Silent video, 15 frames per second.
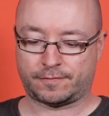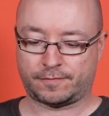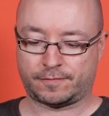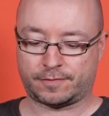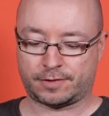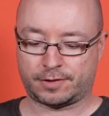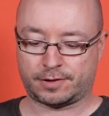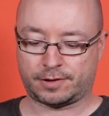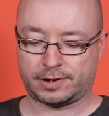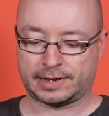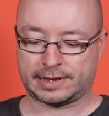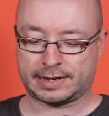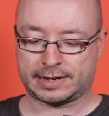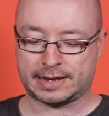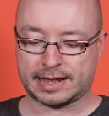
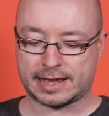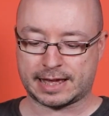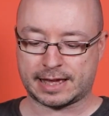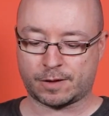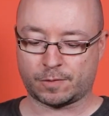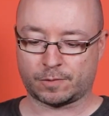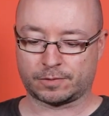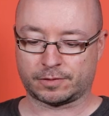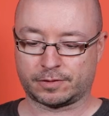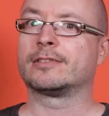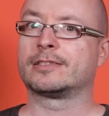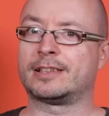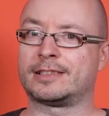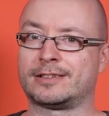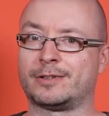falling down.
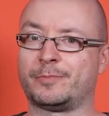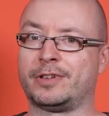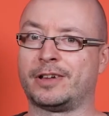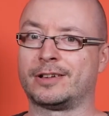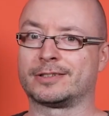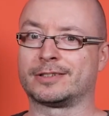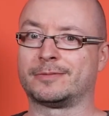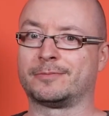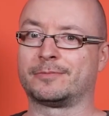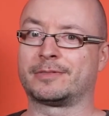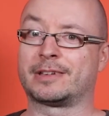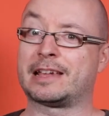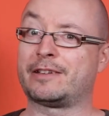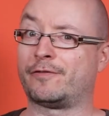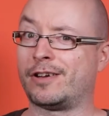That's gonna be awesome
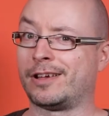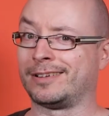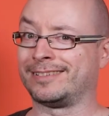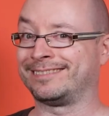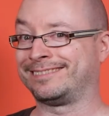and fun.